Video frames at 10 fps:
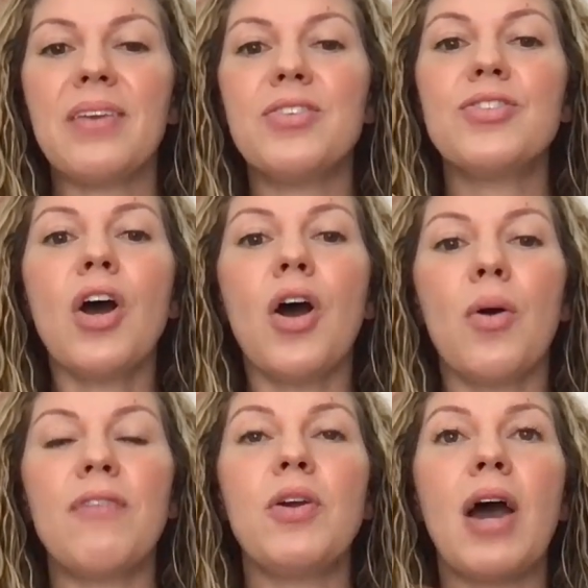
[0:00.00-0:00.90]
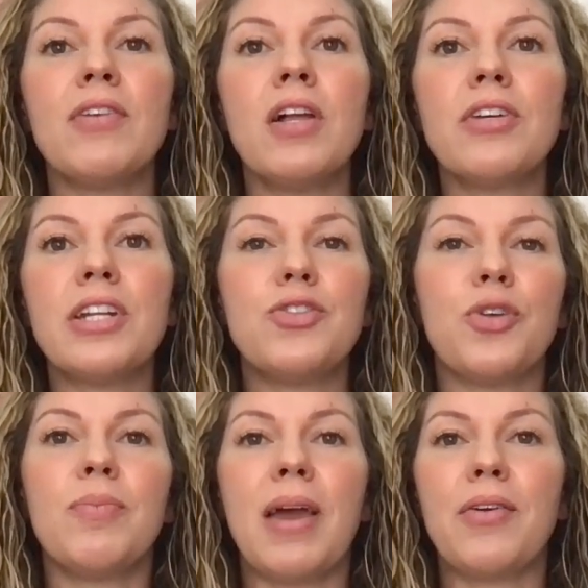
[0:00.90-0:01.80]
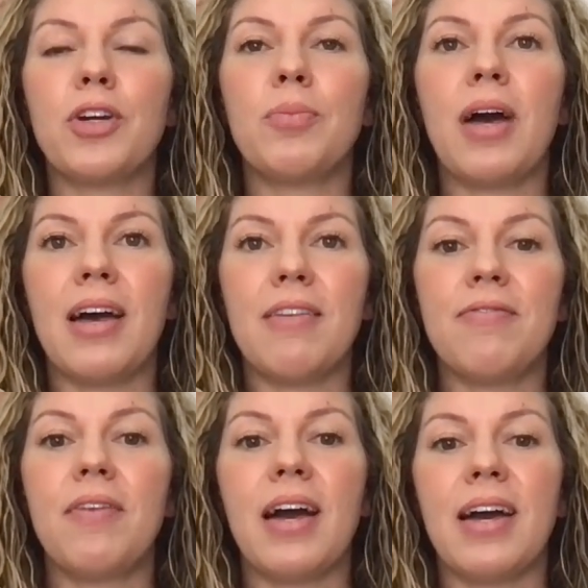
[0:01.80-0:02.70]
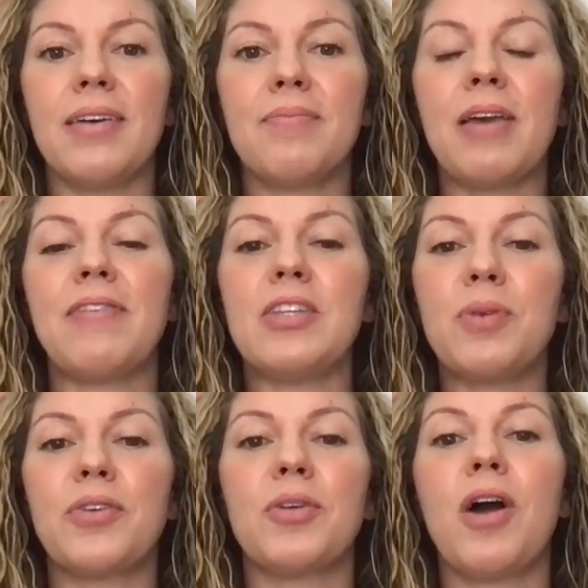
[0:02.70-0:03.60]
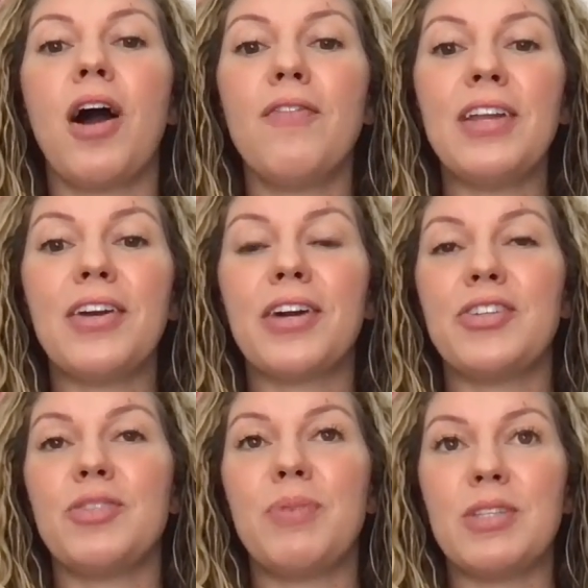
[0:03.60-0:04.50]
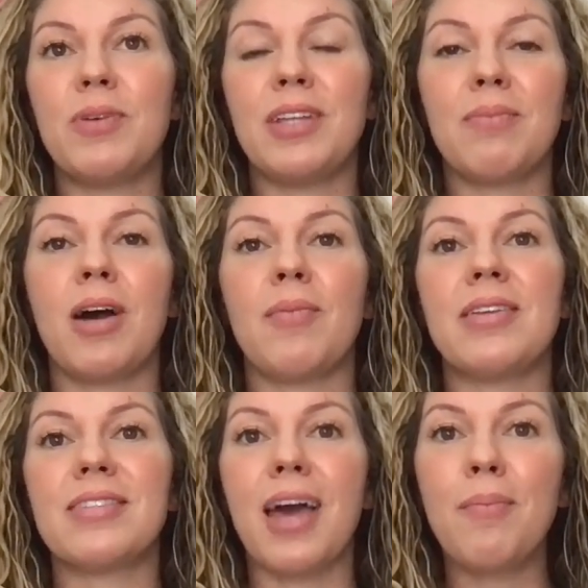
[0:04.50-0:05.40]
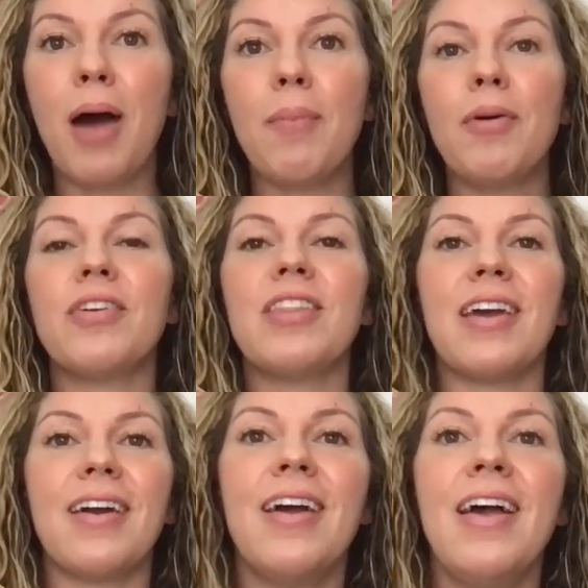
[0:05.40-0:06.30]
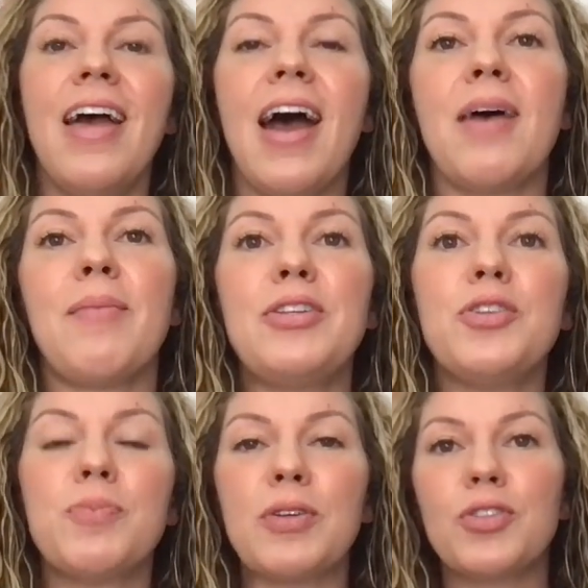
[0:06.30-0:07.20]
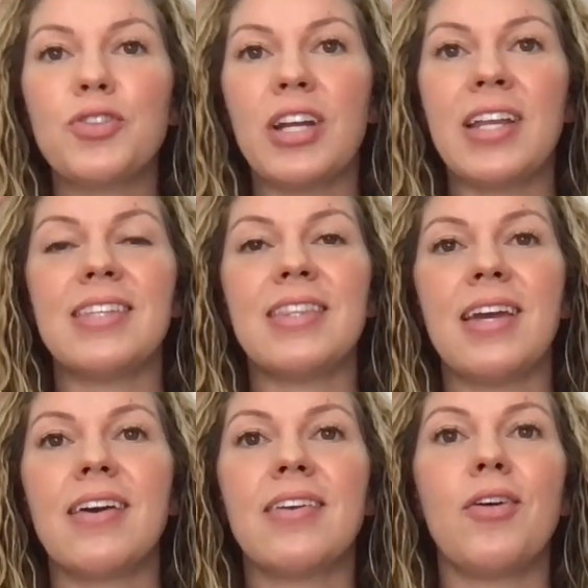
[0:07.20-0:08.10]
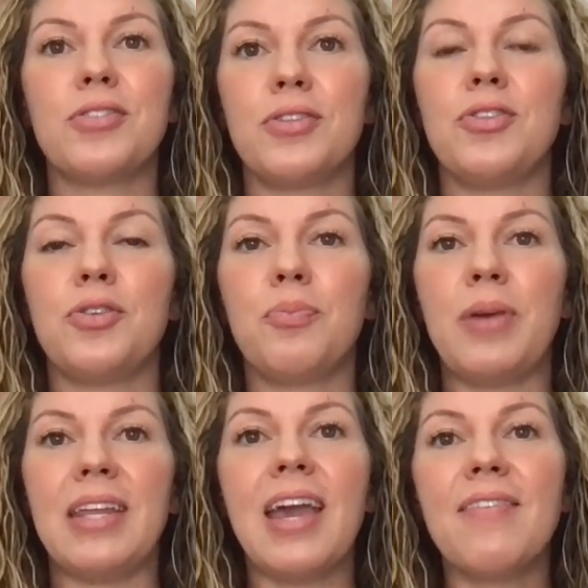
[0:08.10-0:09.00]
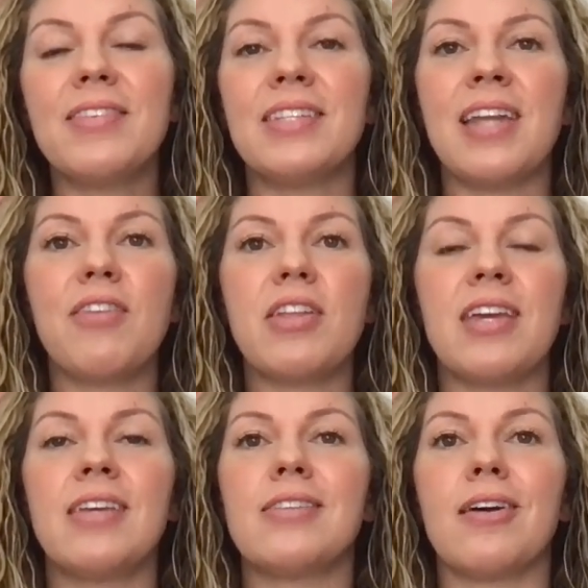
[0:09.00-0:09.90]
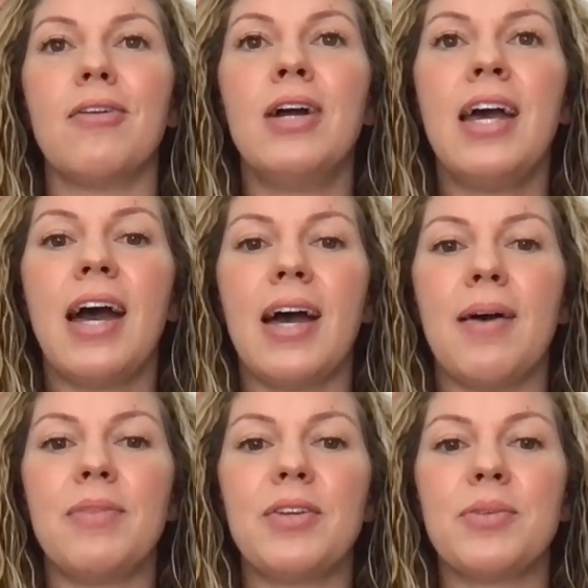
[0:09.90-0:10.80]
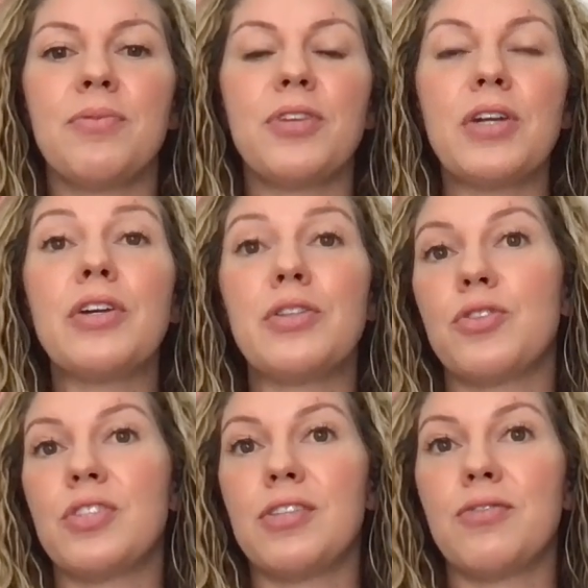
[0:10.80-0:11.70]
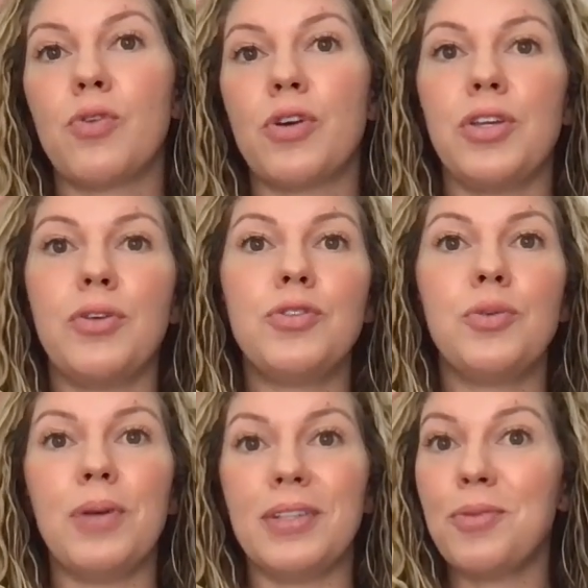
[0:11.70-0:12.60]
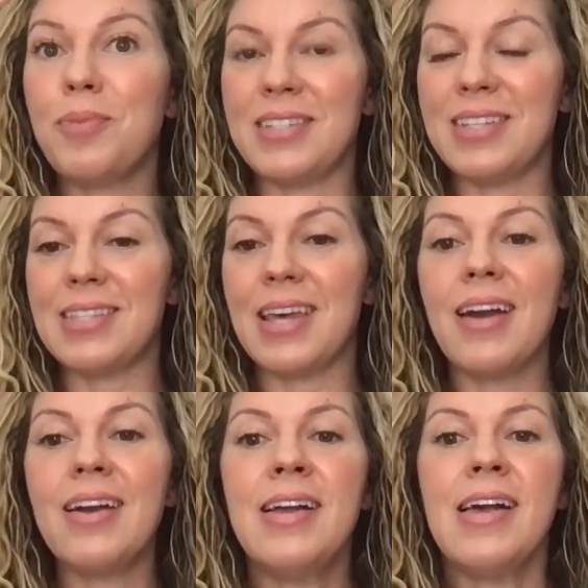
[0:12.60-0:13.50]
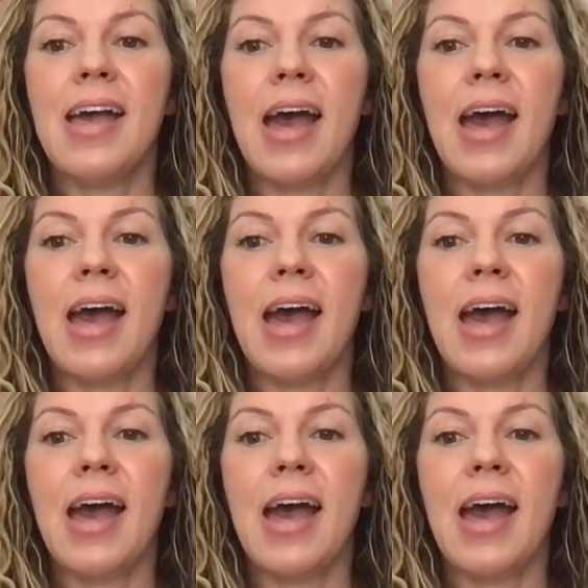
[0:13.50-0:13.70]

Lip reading: So if you haven't already joined my group, my Facebook group, Confident Courageous Biz-Building Mamas, come hop over there. I do special trainings in there and also do PDFs and everything. So there's some free resources for you to build your business there.